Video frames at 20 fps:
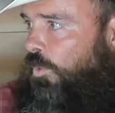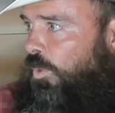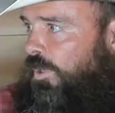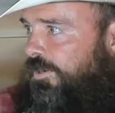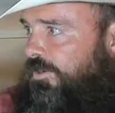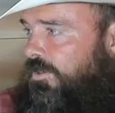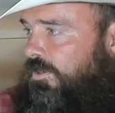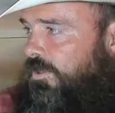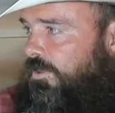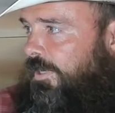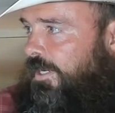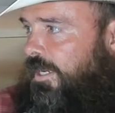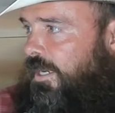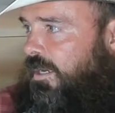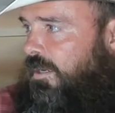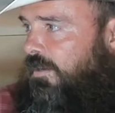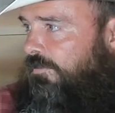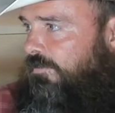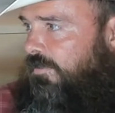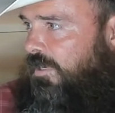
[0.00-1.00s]
What do we
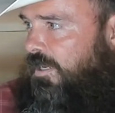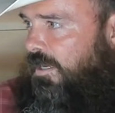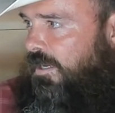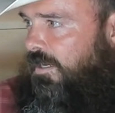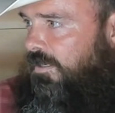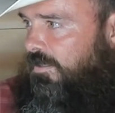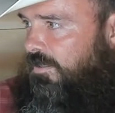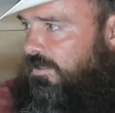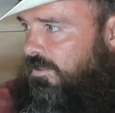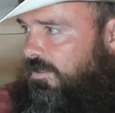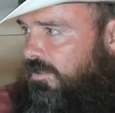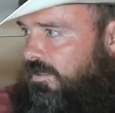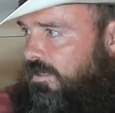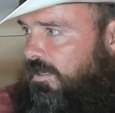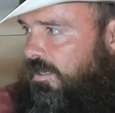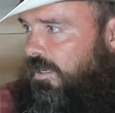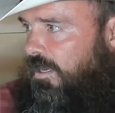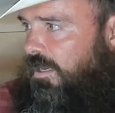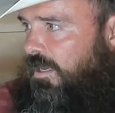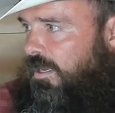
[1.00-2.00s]
have next?
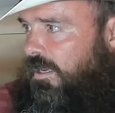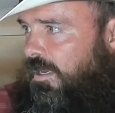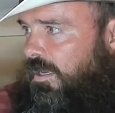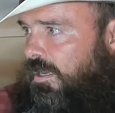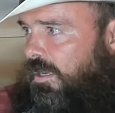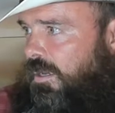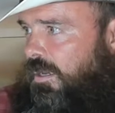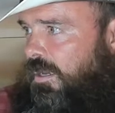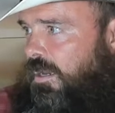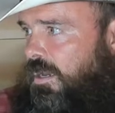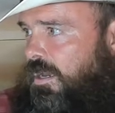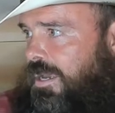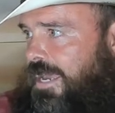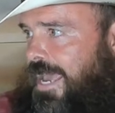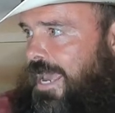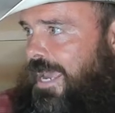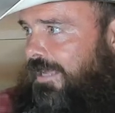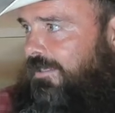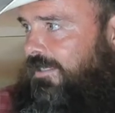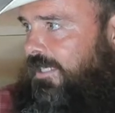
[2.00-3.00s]
Uh,
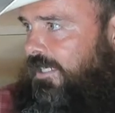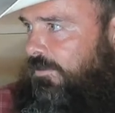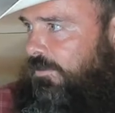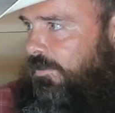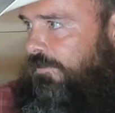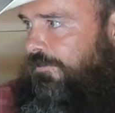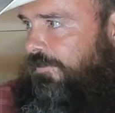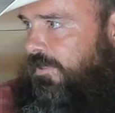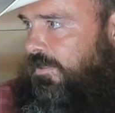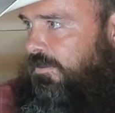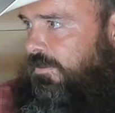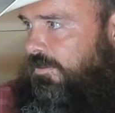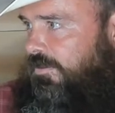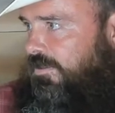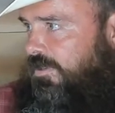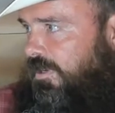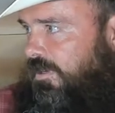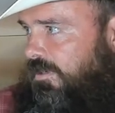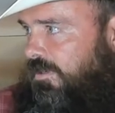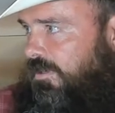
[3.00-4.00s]
Hatley Reviews
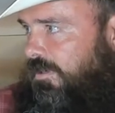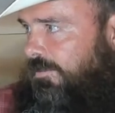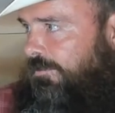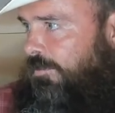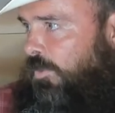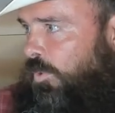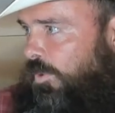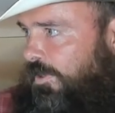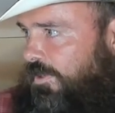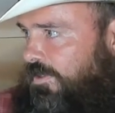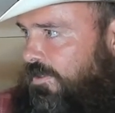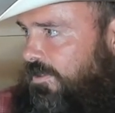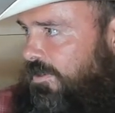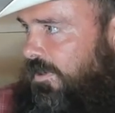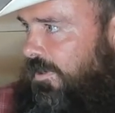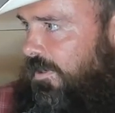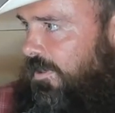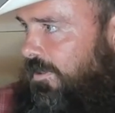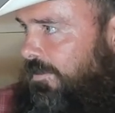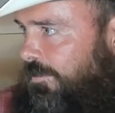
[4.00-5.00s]
said, Good morning,
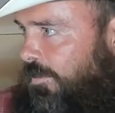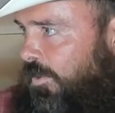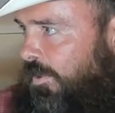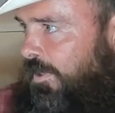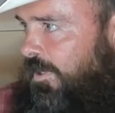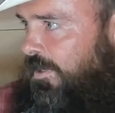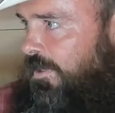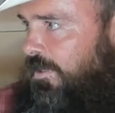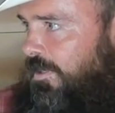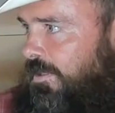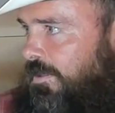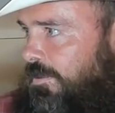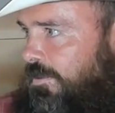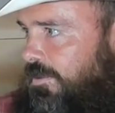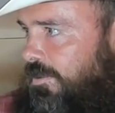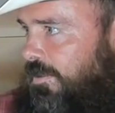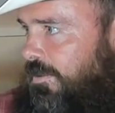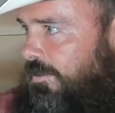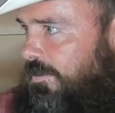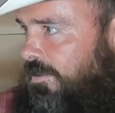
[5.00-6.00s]
sir. Good morning to you,
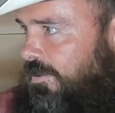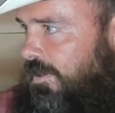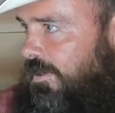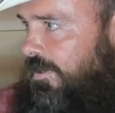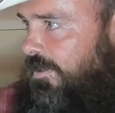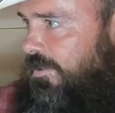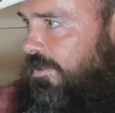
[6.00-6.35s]
too, sir.